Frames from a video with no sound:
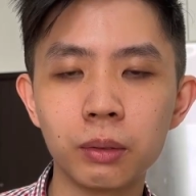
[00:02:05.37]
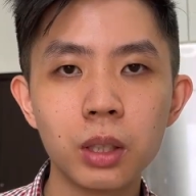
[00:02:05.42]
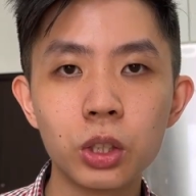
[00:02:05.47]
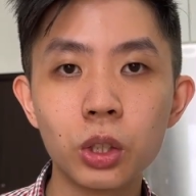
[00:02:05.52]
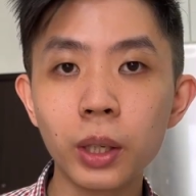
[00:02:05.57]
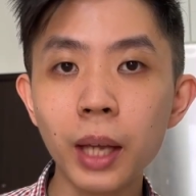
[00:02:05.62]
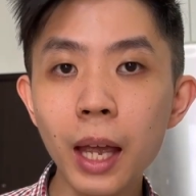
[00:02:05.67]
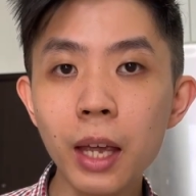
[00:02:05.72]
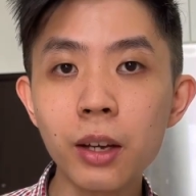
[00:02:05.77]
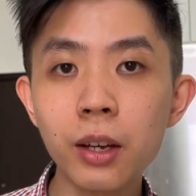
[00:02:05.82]

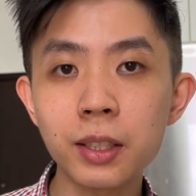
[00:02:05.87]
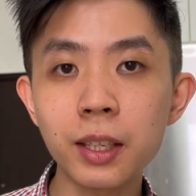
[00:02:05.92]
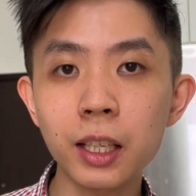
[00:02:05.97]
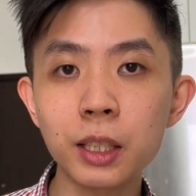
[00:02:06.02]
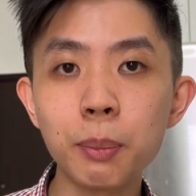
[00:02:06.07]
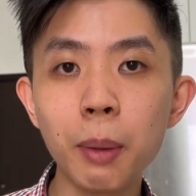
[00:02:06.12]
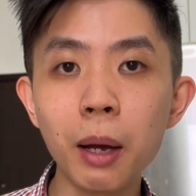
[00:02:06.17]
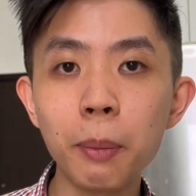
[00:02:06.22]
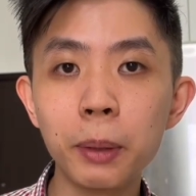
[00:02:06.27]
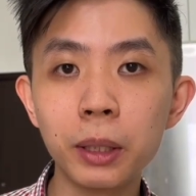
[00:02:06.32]
To get your
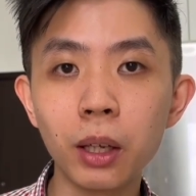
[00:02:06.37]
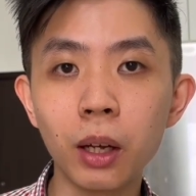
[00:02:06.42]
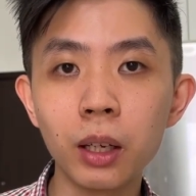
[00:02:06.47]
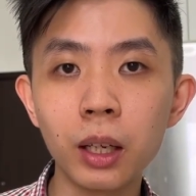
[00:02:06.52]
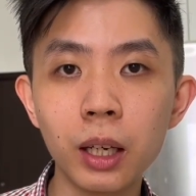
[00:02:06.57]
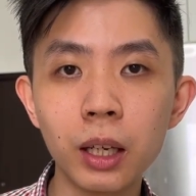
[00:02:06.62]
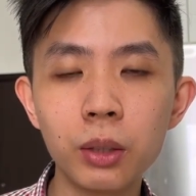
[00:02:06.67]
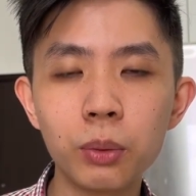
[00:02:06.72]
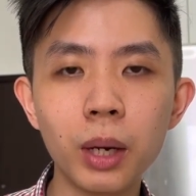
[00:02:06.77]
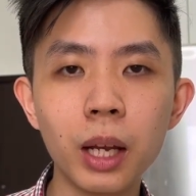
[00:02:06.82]
6 mile per
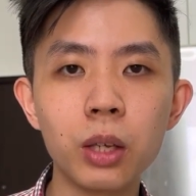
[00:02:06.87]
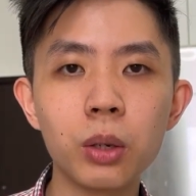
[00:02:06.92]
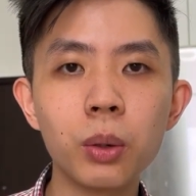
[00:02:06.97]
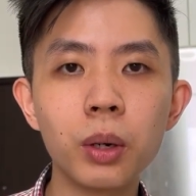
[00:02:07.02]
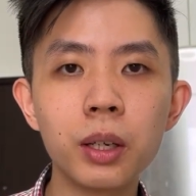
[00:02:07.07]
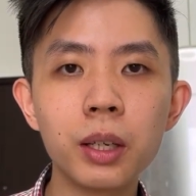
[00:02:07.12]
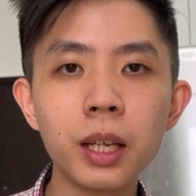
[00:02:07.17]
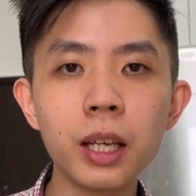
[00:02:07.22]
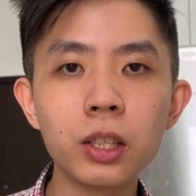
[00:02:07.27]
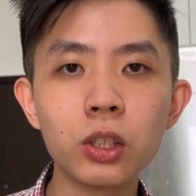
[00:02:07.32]
dollar earn rate, you
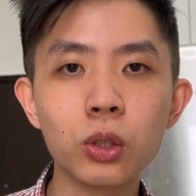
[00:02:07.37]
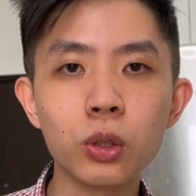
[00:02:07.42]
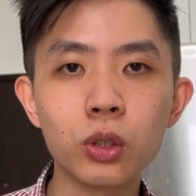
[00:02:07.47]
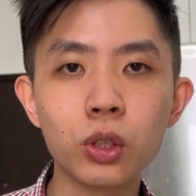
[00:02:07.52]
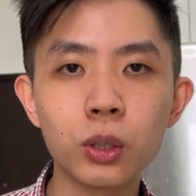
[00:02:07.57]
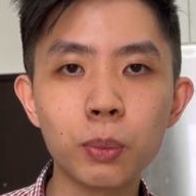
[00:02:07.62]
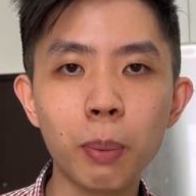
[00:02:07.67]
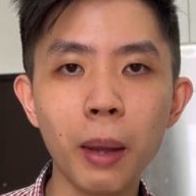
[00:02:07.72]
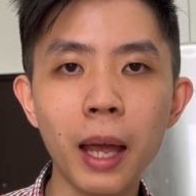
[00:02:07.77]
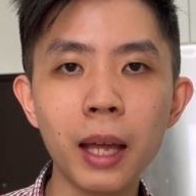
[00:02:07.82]
will need to
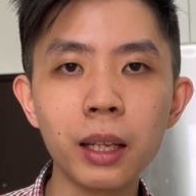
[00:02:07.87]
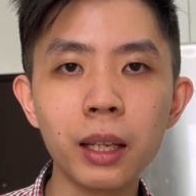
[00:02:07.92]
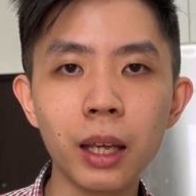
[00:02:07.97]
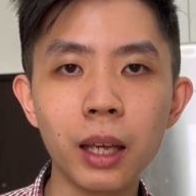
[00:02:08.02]
spend